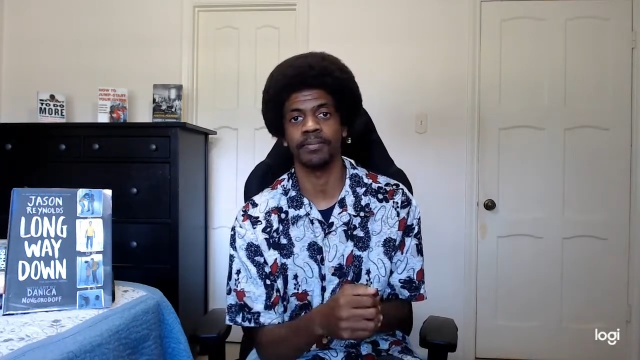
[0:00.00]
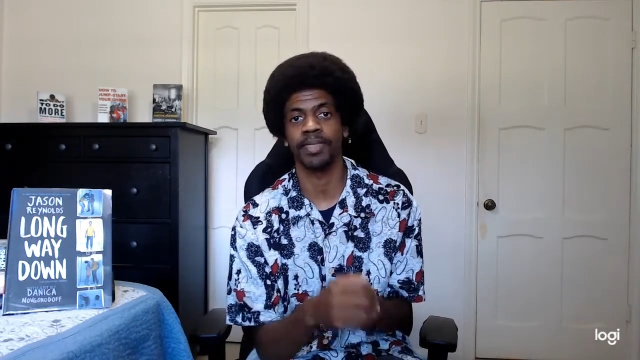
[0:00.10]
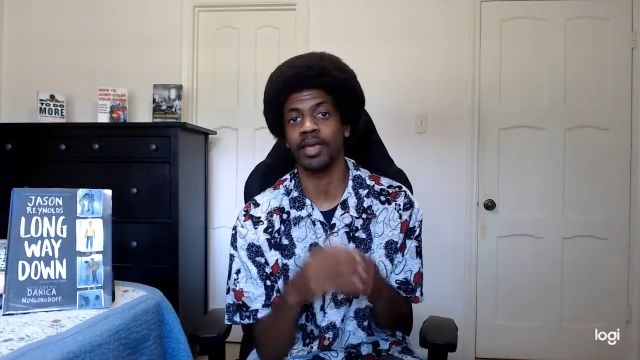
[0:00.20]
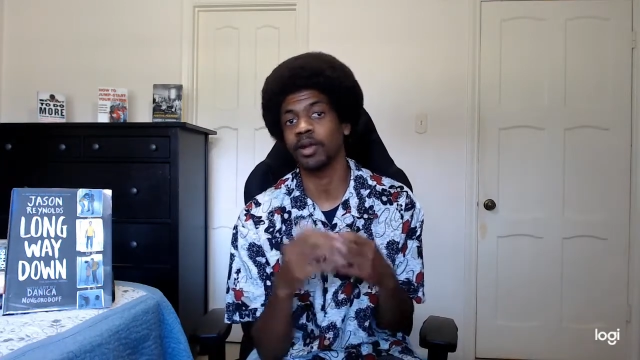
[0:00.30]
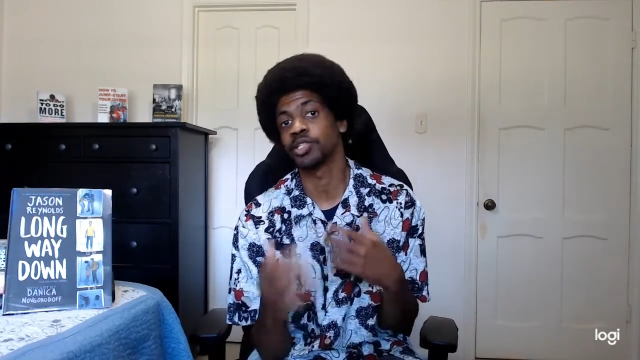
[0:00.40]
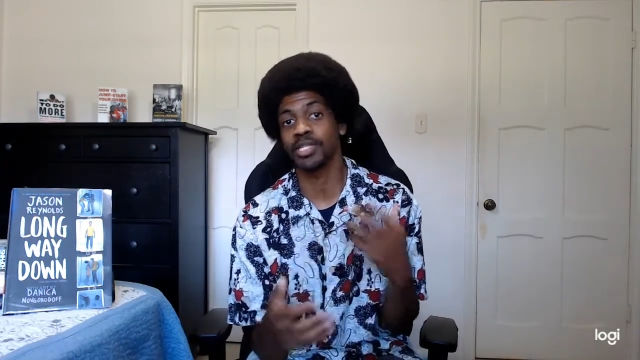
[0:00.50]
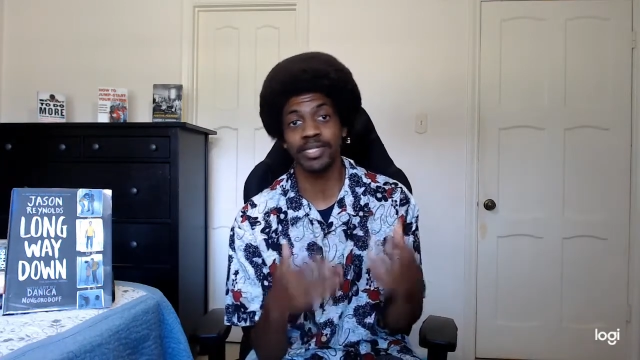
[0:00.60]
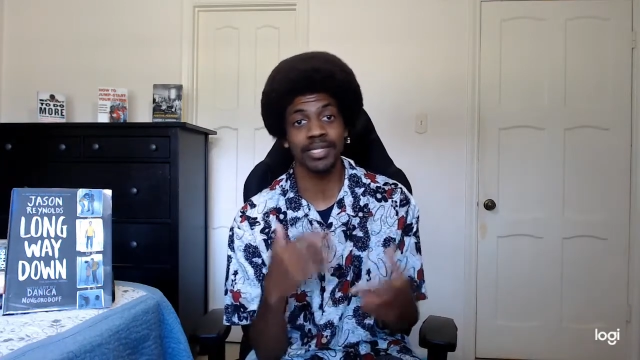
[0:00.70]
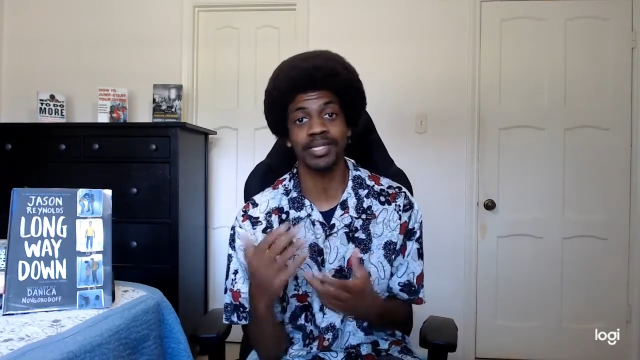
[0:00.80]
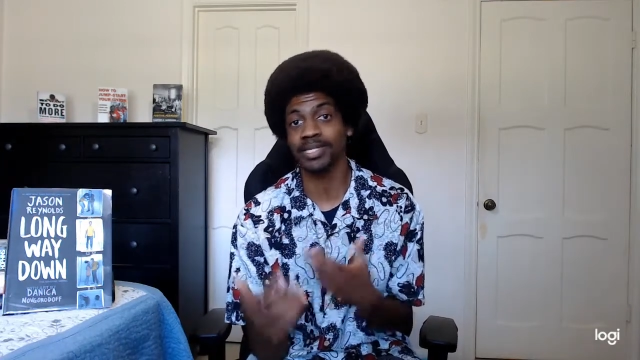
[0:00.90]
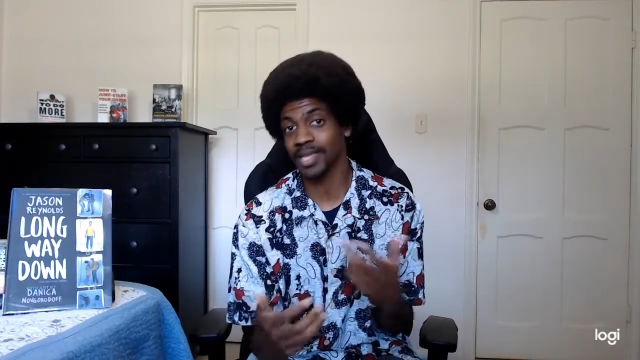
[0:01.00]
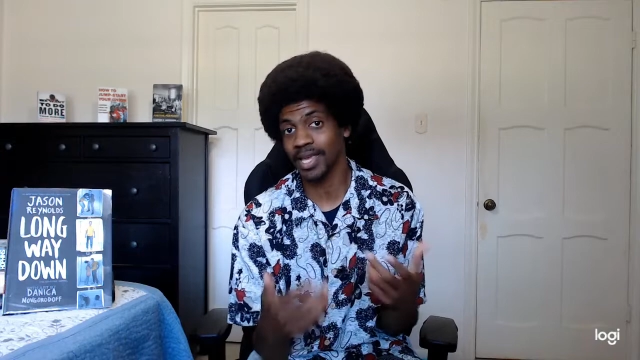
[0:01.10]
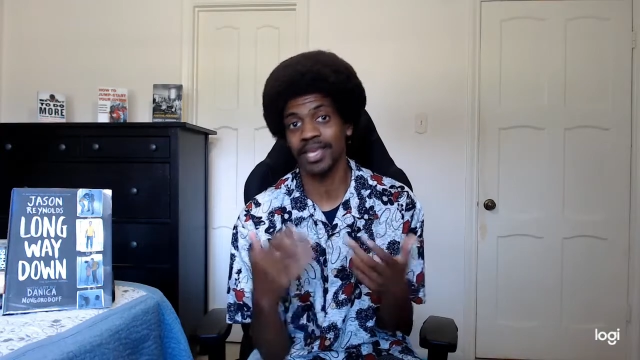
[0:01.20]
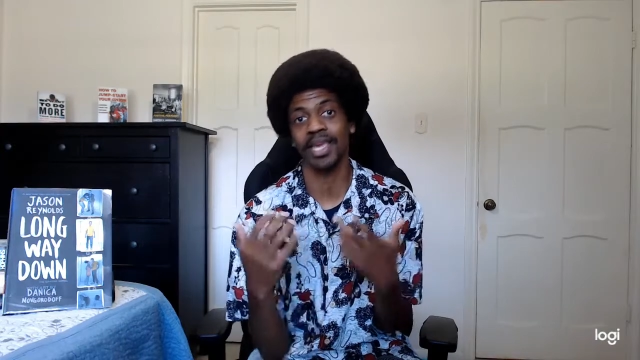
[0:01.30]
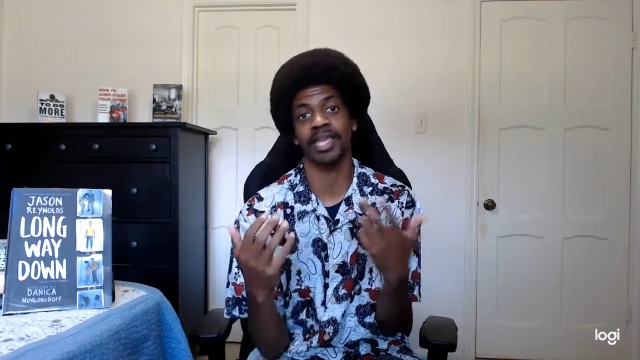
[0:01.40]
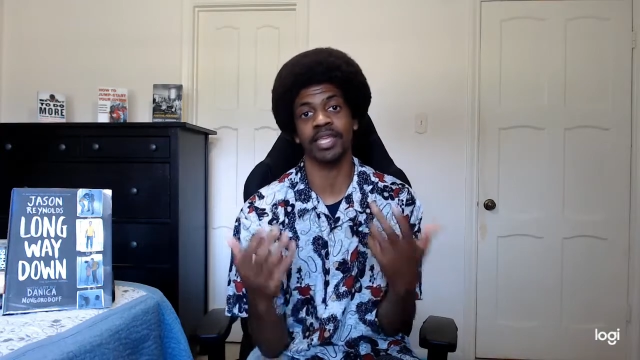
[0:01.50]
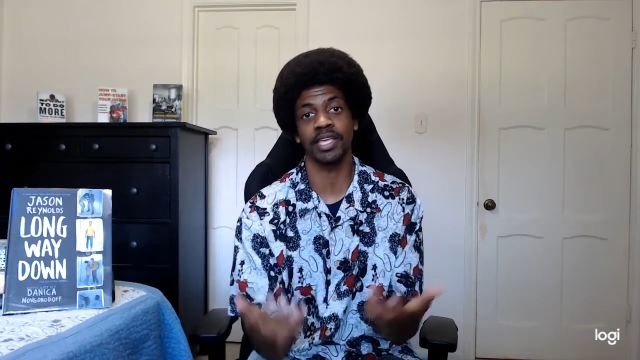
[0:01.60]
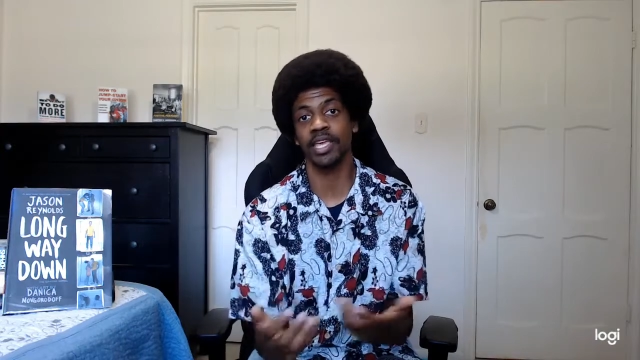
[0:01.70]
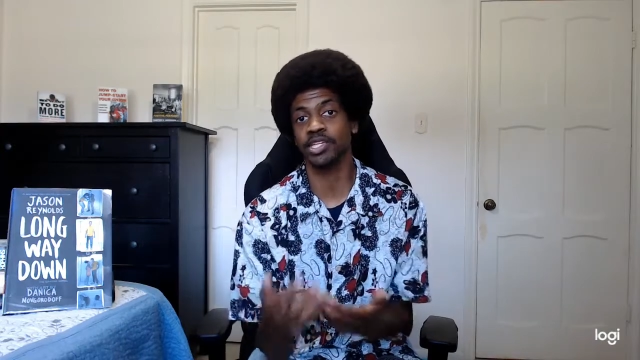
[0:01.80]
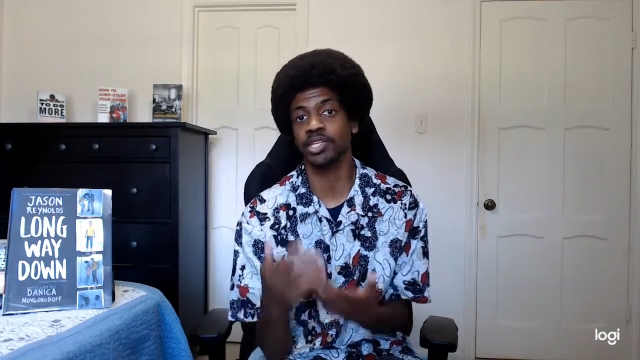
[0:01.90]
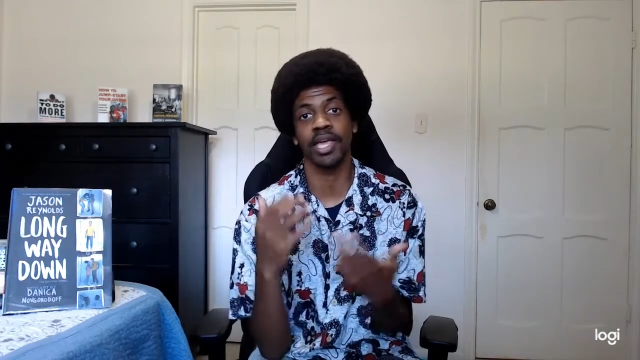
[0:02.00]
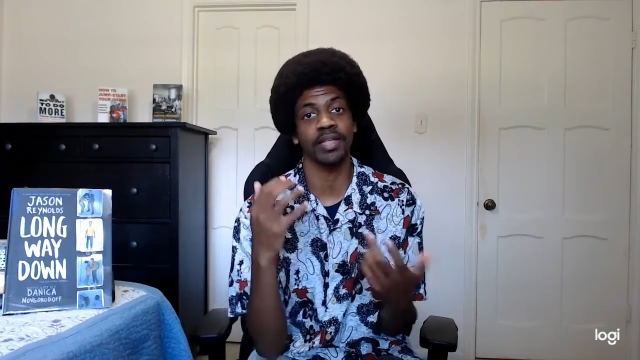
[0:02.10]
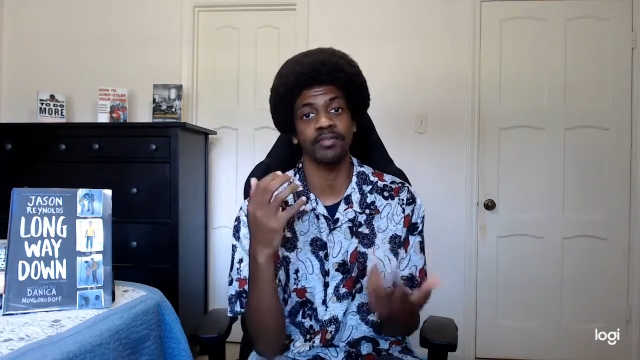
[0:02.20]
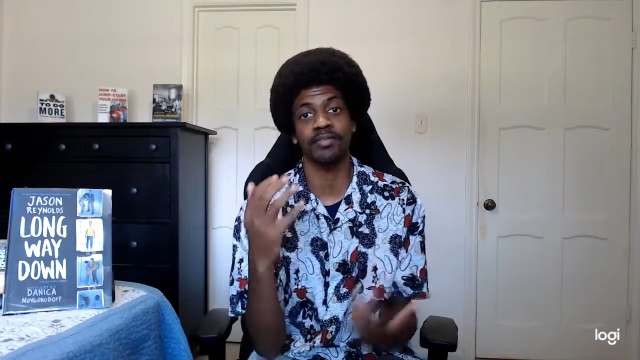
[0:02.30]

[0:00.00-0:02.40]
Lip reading: They are just as exciting and engaging and